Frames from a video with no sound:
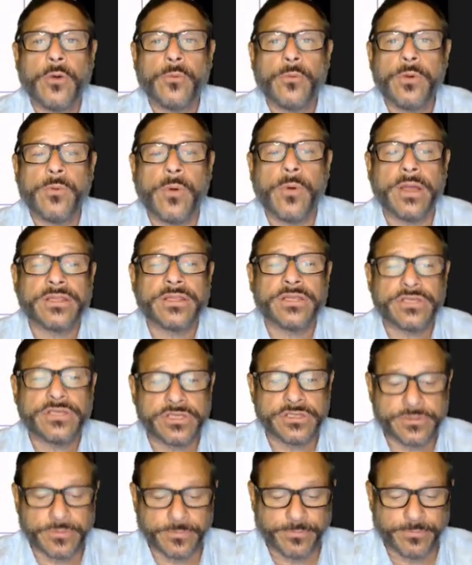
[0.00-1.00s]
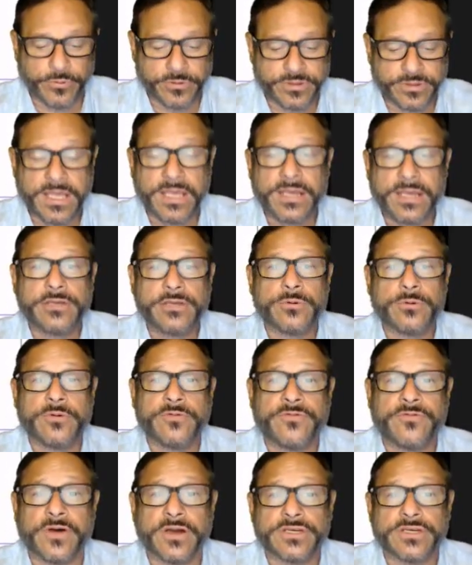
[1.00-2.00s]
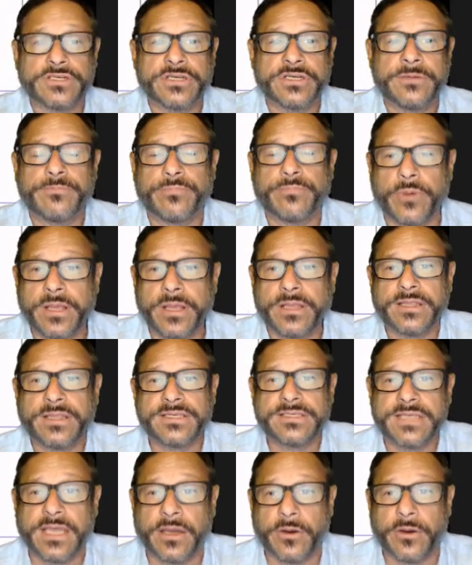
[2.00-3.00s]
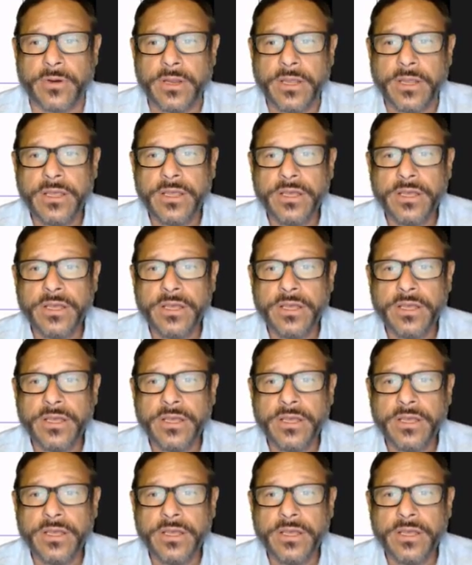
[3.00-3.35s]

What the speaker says: we want to just put that into a function, break this out,